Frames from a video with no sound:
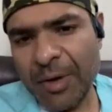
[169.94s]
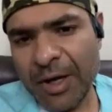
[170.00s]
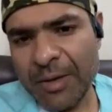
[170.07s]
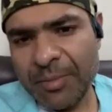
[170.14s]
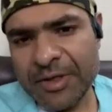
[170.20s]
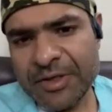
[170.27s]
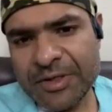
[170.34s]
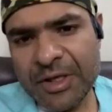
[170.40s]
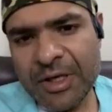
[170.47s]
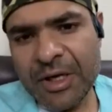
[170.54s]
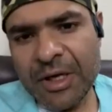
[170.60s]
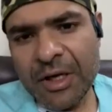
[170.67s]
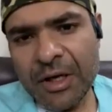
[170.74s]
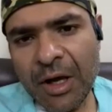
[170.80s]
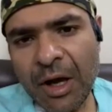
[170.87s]
bypass.
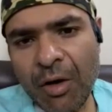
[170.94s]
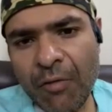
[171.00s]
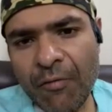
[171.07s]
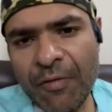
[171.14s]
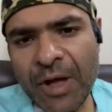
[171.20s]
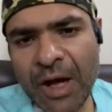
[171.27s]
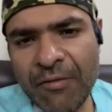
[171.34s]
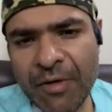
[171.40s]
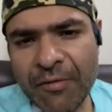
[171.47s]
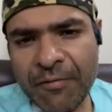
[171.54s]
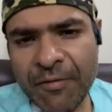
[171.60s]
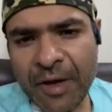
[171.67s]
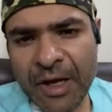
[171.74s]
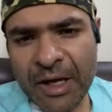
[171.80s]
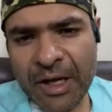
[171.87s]
Now, we have a
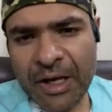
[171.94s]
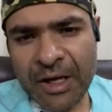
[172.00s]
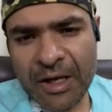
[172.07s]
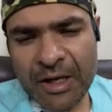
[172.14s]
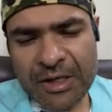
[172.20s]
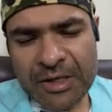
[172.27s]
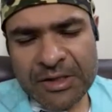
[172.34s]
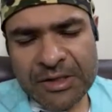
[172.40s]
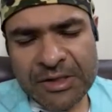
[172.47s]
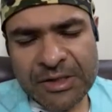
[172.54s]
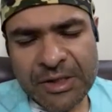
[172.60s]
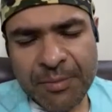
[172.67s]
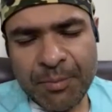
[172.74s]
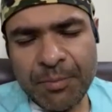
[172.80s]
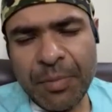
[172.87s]
very
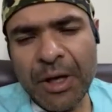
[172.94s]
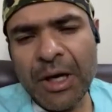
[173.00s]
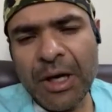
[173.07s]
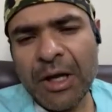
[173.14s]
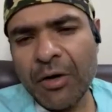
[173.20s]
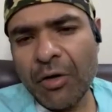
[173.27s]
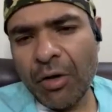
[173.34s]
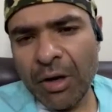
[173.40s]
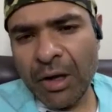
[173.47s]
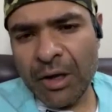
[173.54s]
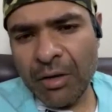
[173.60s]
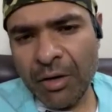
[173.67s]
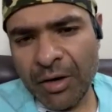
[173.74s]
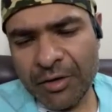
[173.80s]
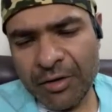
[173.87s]
simple
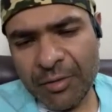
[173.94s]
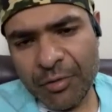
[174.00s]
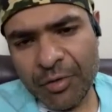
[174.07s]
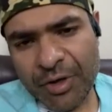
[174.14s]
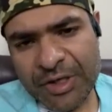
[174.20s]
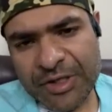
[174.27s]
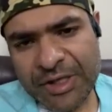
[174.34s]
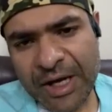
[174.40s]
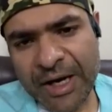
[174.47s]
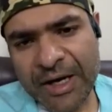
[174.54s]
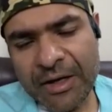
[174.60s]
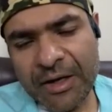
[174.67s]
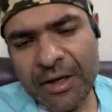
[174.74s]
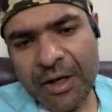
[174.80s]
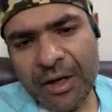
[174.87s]
algorithm to
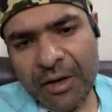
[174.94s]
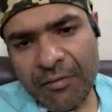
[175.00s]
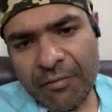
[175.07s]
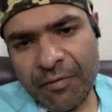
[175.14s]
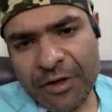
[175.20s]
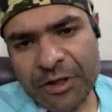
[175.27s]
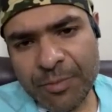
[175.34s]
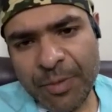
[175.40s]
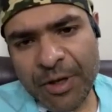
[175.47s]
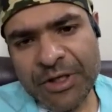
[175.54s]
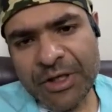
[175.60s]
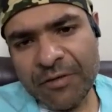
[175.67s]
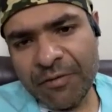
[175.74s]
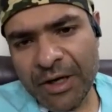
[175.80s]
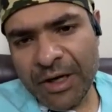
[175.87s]
decide which
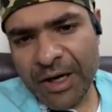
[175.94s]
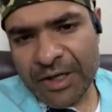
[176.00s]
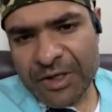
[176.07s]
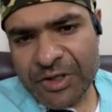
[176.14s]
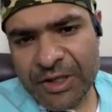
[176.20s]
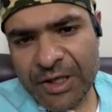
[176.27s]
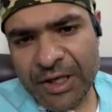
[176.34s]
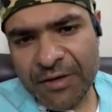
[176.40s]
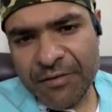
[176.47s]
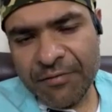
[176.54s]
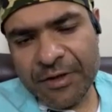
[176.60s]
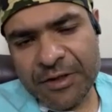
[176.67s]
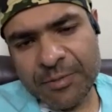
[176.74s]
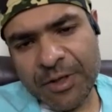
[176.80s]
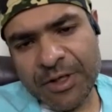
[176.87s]
patient will get a sleeve,
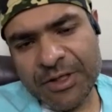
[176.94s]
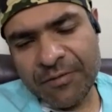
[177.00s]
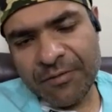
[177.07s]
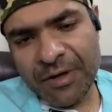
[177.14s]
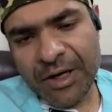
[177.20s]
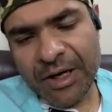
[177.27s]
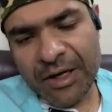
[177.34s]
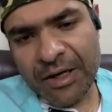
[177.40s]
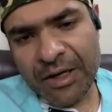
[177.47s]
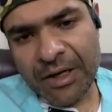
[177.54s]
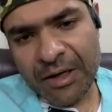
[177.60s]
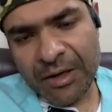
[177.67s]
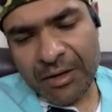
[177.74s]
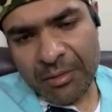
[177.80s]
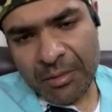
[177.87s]
which patient will get
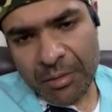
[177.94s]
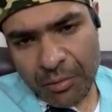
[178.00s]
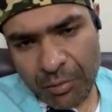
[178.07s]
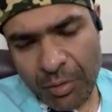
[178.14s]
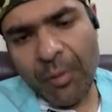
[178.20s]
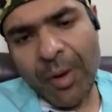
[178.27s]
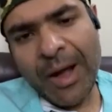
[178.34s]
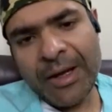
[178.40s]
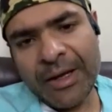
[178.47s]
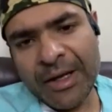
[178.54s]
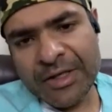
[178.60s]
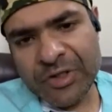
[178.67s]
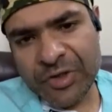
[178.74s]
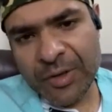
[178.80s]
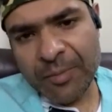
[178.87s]
a OY
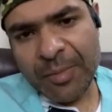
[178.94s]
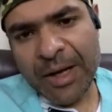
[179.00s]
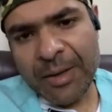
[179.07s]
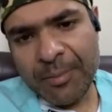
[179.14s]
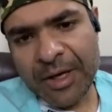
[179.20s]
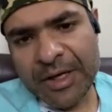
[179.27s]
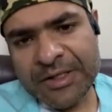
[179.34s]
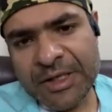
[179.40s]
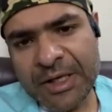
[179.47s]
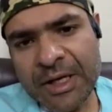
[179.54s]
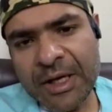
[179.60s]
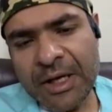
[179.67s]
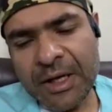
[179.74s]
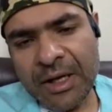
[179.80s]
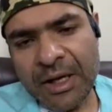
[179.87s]
gastric bypass,
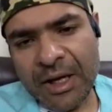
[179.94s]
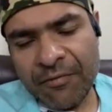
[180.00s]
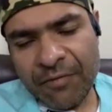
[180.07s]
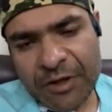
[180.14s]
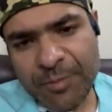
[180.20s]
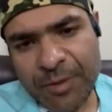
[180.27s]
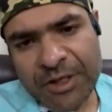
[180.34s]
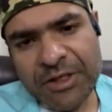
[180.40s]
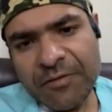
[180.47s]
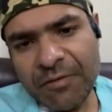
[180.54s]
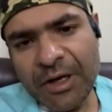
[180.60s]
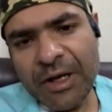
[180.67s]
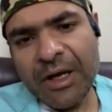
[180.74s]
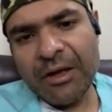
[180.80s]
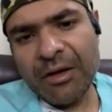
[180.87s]
and which patient
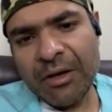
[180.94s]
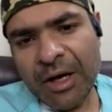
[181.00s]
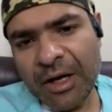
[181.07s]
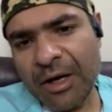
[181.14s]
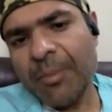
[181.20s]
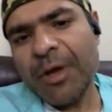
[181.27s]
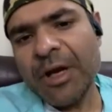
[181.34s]
will get a